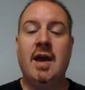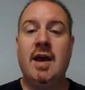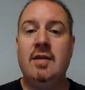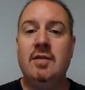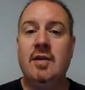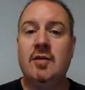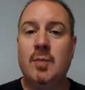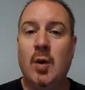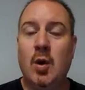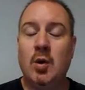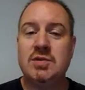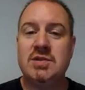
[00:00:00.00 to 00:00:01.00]
In this
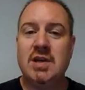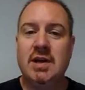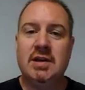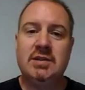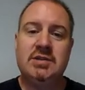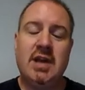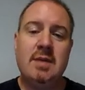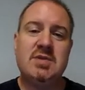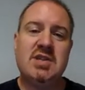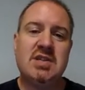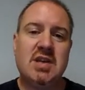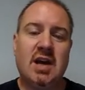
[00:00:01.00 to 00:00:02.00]
post, James
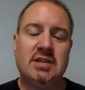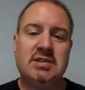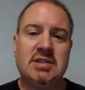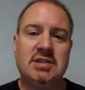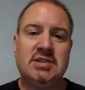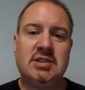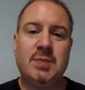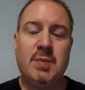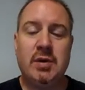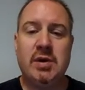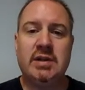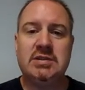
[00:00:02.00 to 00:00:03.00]
discusses his
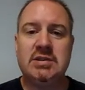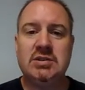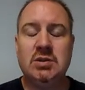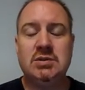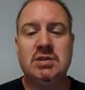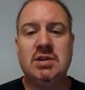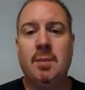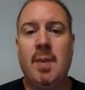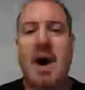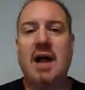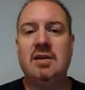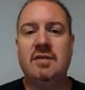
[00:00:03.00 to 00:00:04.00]
experiences using the
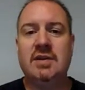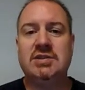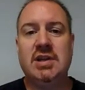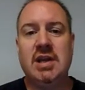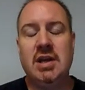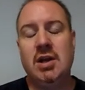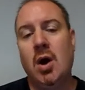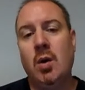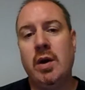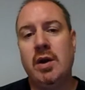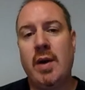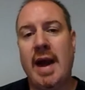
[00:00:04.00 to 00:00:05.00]
Polyvision Eno
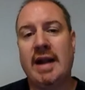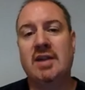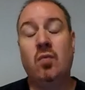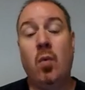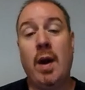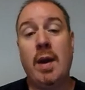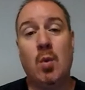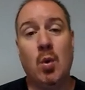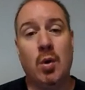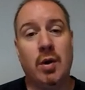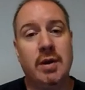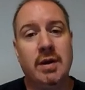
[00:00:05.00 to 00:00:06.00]
interactive
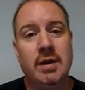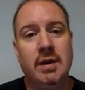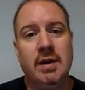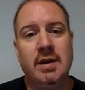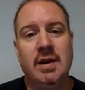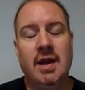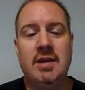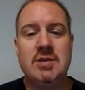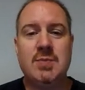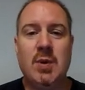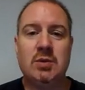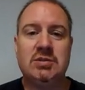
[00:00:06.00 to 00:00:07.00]
whiteboard. Now, this
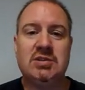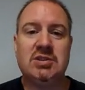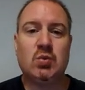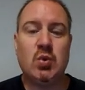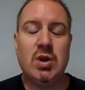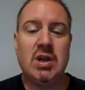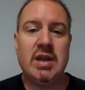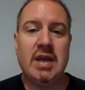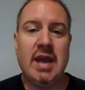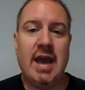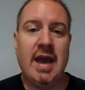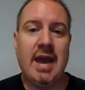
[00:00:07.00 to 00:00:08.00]
post is
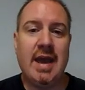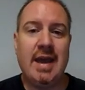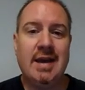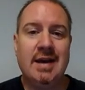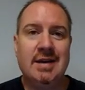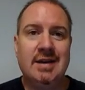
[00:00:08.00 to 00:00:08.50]
really a